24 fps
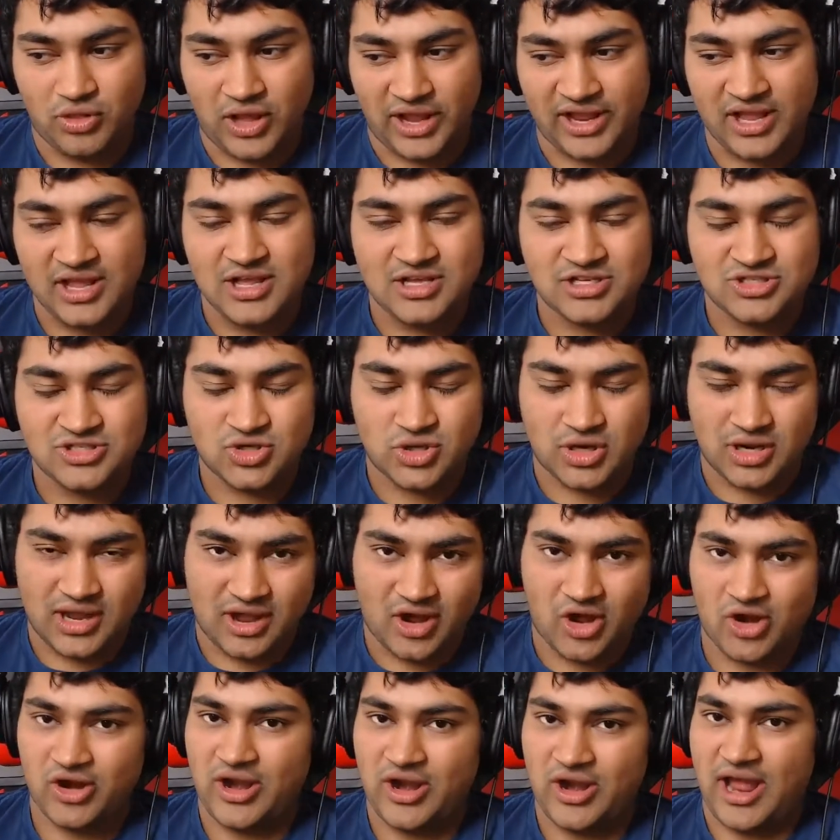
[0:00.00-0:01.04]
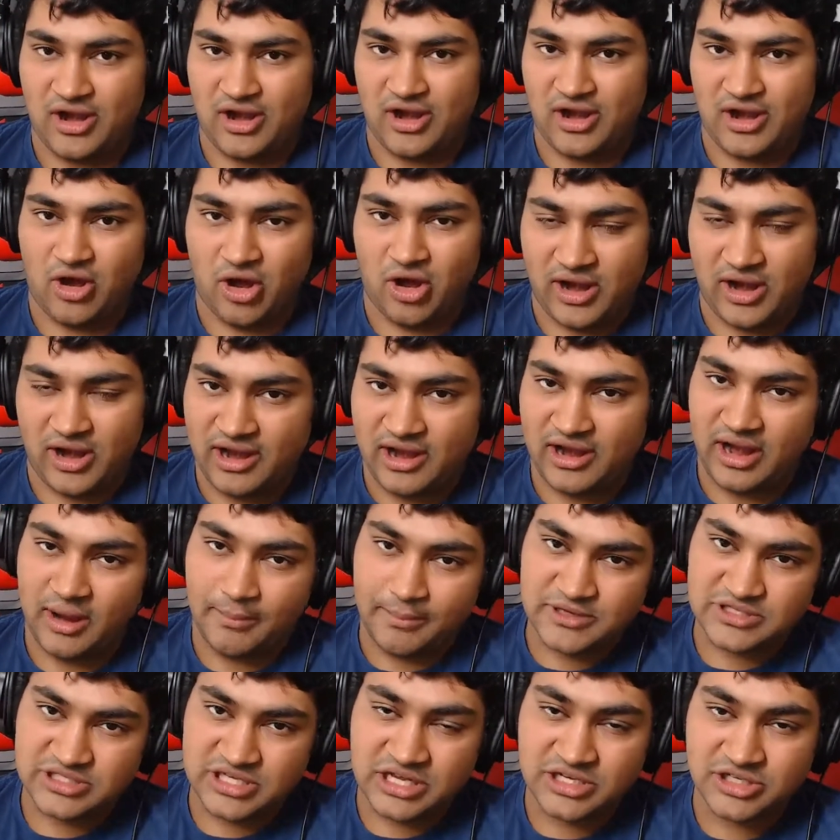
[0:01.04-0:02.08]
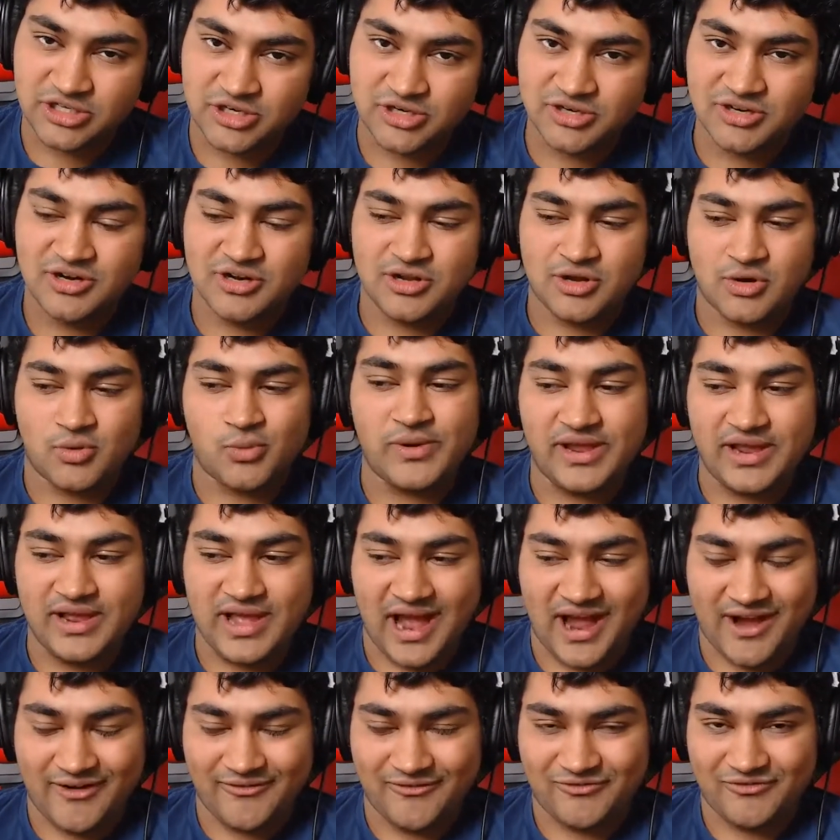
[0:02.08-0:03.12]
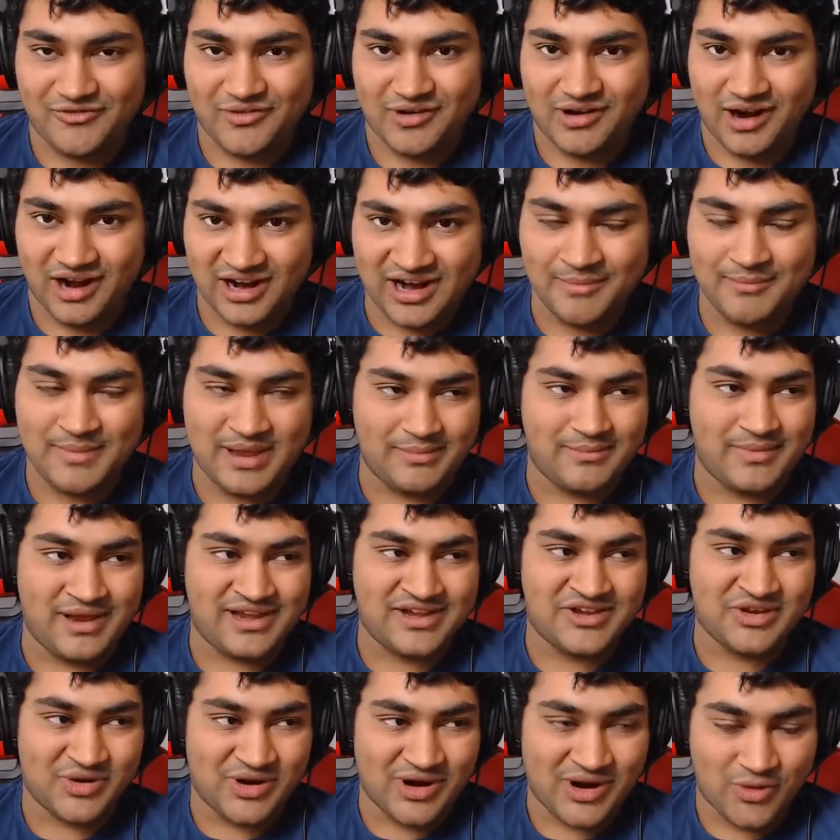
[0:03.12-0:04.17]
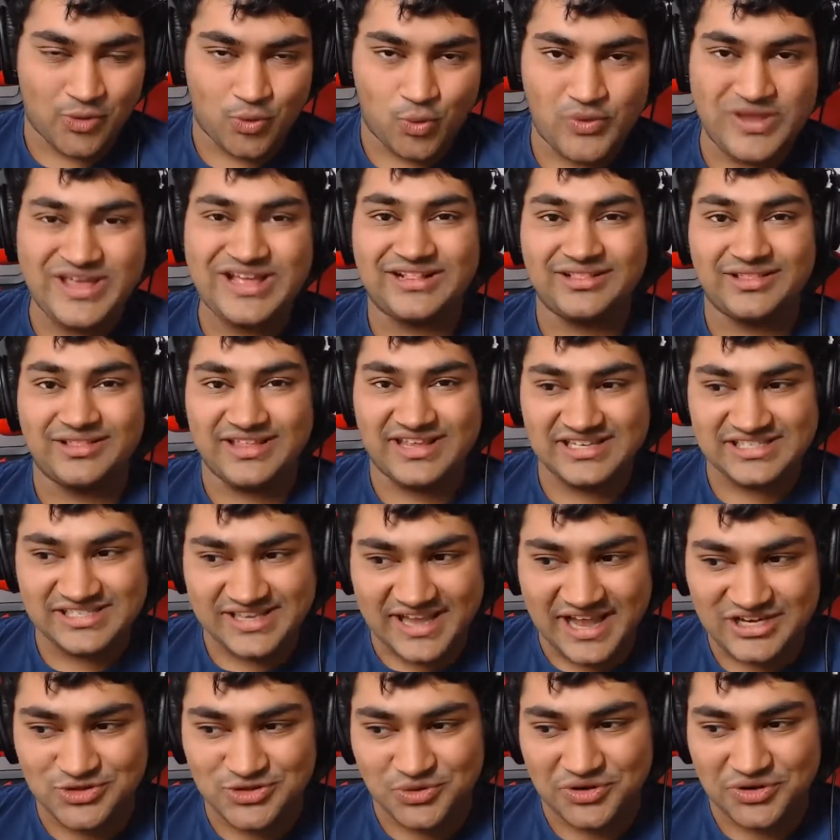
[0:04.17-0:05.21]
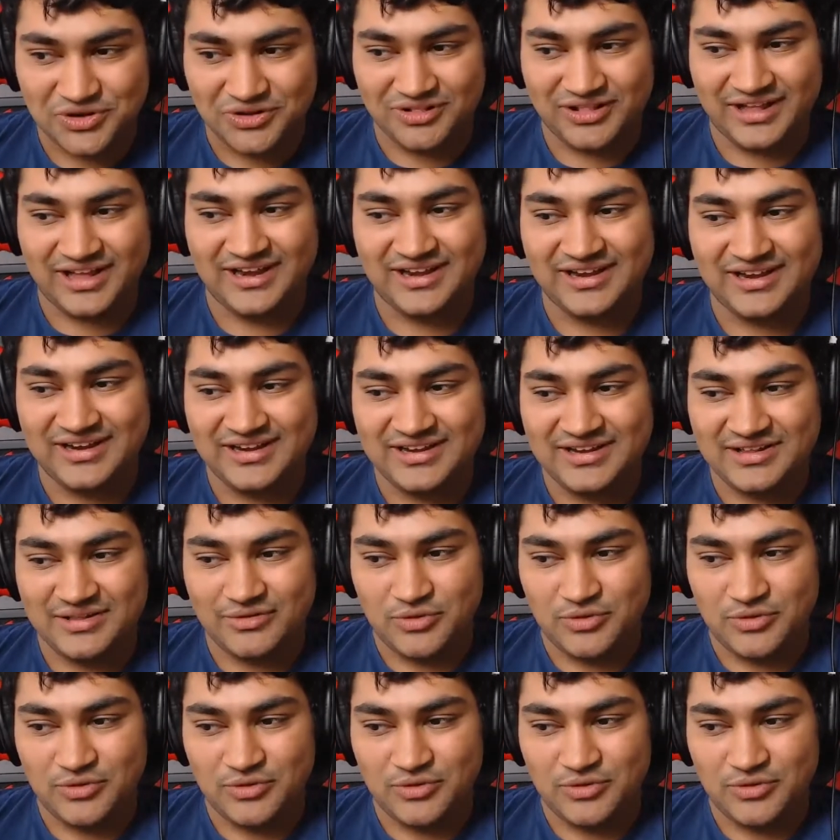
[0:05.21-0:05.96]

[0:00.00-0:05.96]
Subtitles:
Like so at Epicenter we have a commitment to a weekly schedule, and